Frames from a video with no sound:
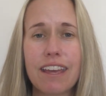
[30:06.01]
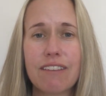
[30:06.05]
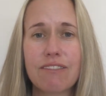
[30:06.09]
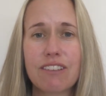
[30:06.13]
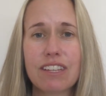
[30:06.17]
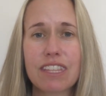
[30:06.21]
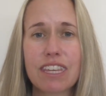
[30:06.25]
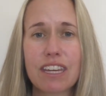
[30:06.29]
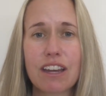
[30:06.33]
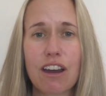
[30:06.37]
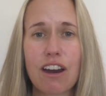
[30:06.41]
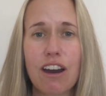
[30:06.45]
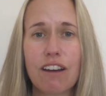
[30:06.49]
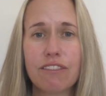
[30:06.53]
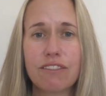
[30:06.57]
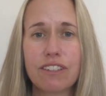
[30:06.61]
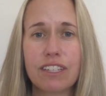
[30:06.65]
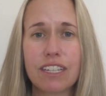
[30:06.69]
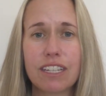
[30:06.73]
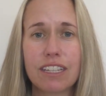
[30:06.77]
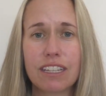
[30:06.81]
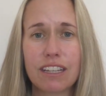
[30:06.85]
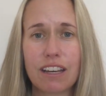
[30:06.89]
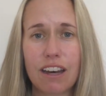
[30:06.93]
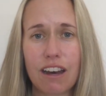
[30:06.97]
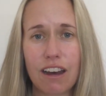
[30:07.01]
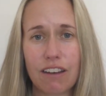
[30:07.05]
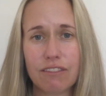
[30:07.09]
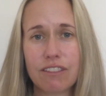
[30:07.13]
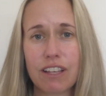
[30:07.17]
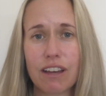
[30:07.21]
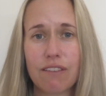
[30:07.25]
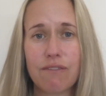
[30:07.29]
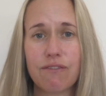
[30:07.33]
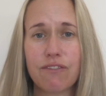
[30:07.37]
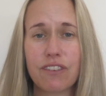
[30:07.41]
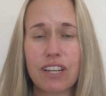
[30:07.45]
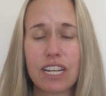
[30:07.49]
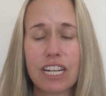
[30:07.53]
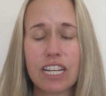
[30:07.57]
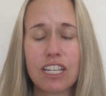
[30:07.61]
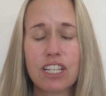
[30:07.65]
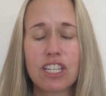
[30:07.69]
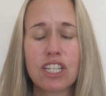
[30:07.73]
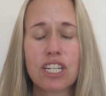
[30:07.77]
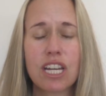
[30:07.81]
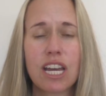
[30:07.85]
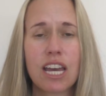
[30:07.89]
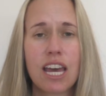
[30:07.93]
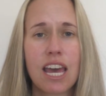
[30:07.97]
everything after I'm
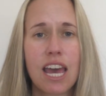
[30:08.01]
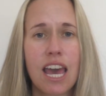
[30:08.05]
finished.